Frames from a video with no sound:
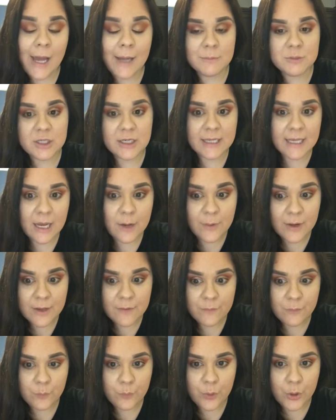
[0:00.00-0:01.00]
I'm trying to get
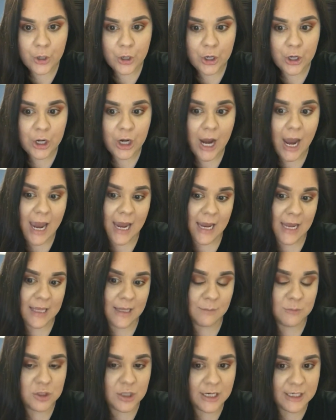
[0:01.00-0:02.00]
ready for work,
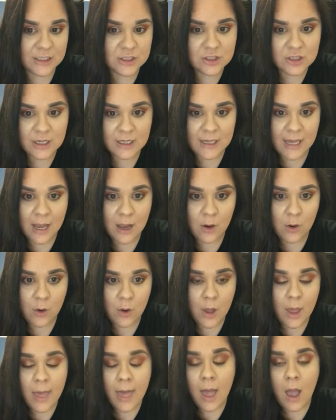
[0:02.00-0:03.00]
and I'm trying to straighten
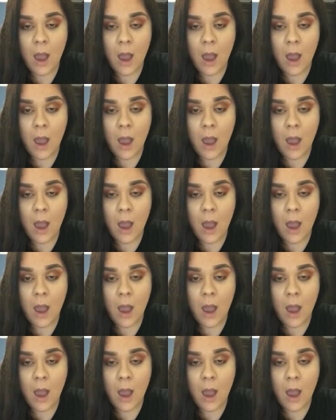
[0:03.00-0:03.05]
out